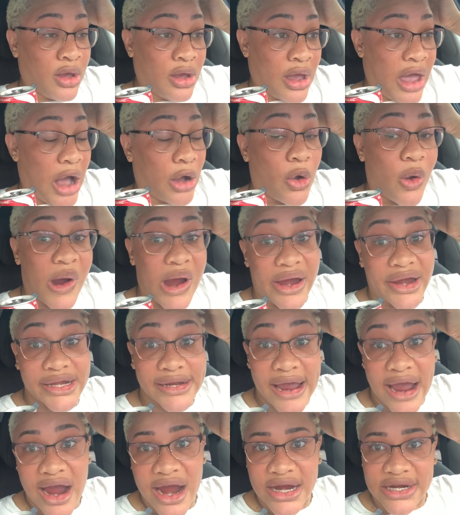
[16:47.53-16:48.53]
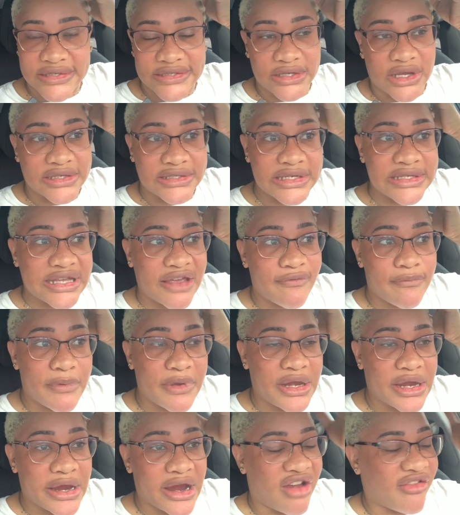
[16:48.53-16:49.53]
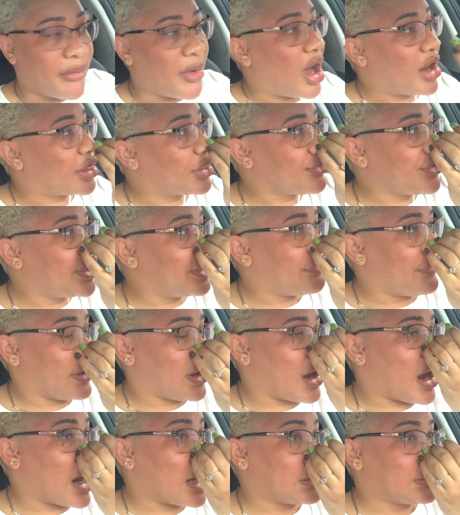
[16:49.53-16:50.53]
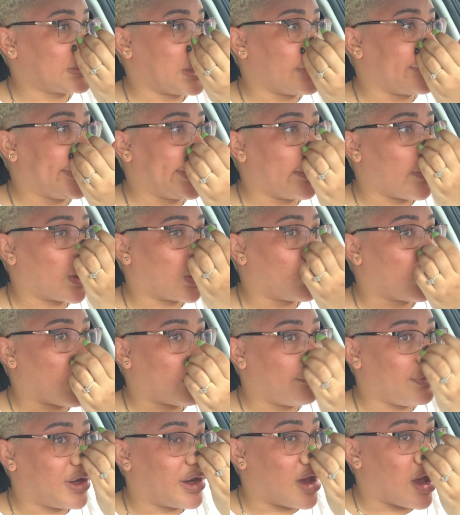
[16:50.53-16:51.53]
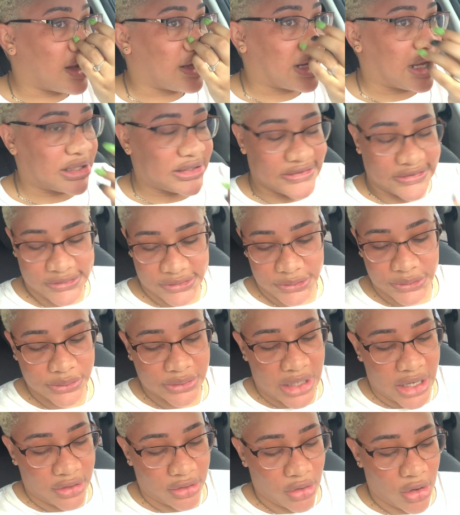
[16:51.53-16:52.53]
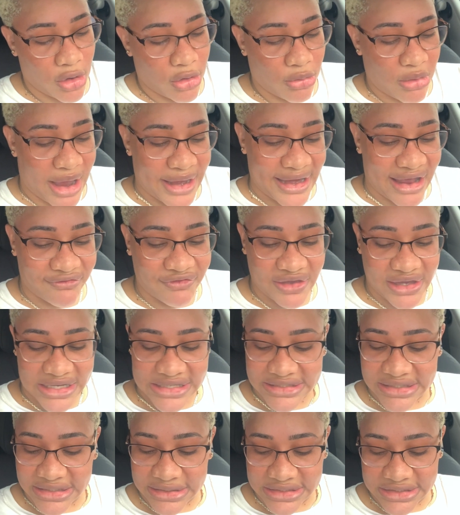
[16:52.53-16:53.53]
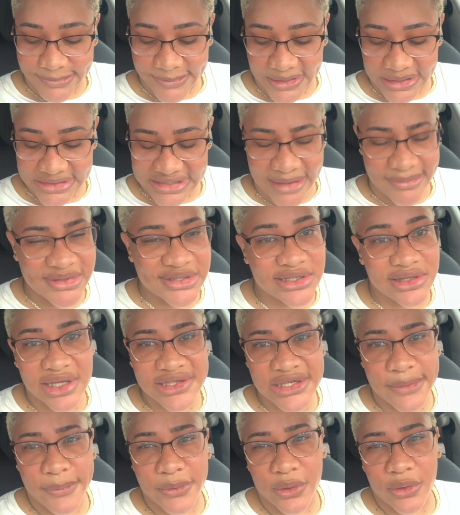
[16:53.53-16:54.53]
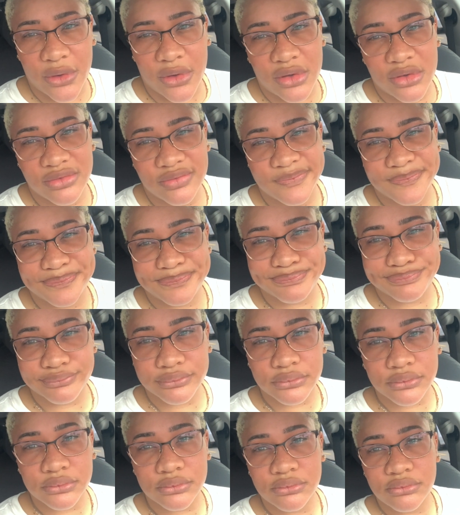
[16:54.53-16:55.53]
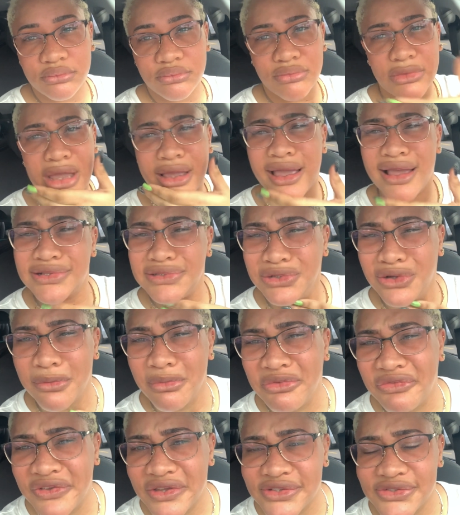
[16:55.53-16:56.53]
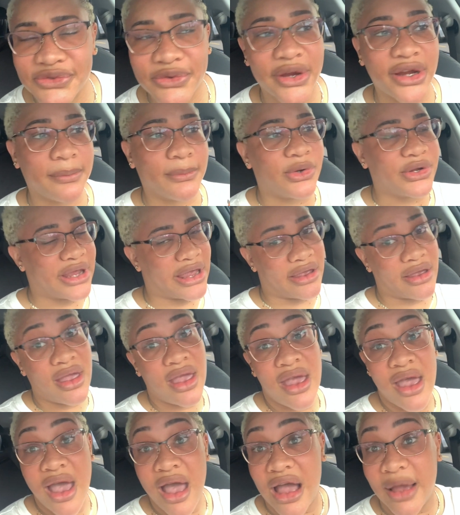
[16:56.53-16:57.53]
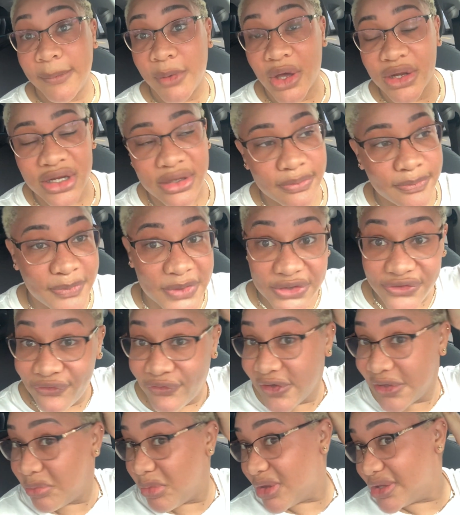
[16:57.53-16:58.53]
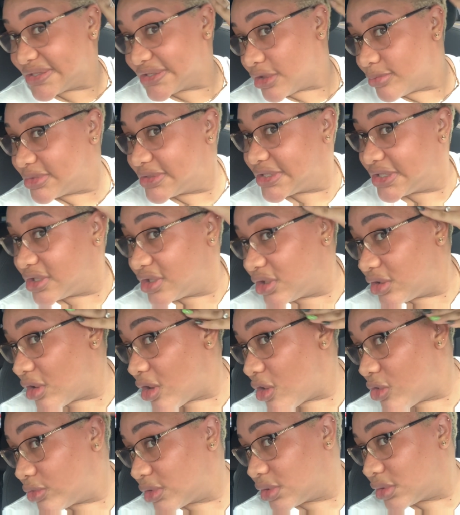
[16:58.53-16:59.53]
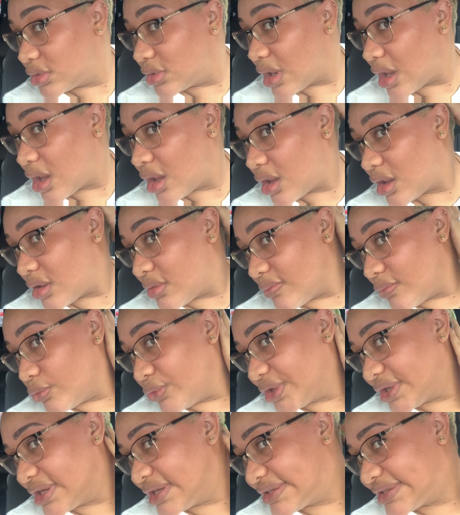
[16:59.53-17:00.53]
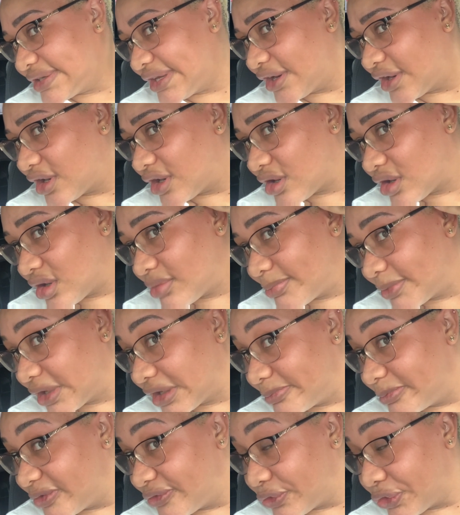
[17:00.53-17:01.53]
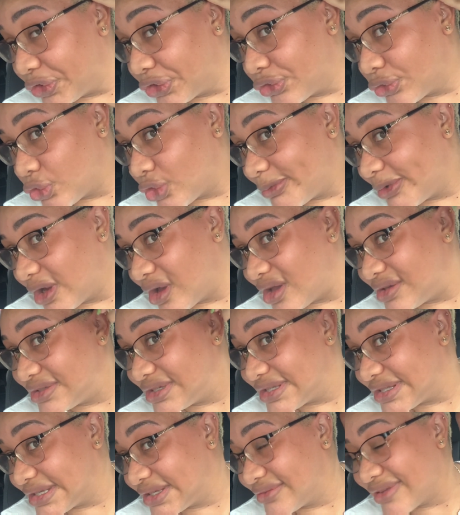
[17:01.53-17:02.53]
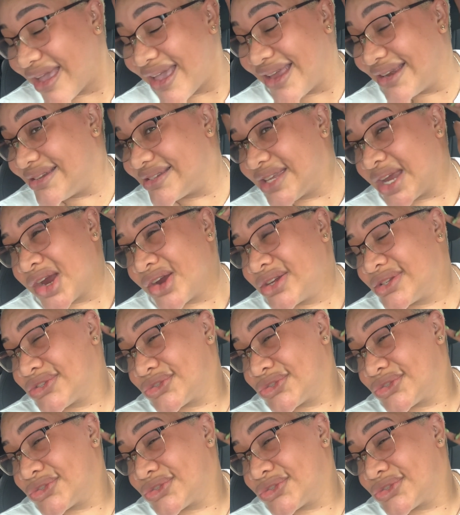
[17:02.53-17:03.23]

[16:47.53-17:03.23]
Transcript: acquiring cars, because since I've been here I've bought 3 different cars and I really want to do a video on that and how I navigated the space. I'm still not a pro, guys. Look at my face red, but yeah, I'm gonna be filming some sit down with this hair before it grow up, because this hair is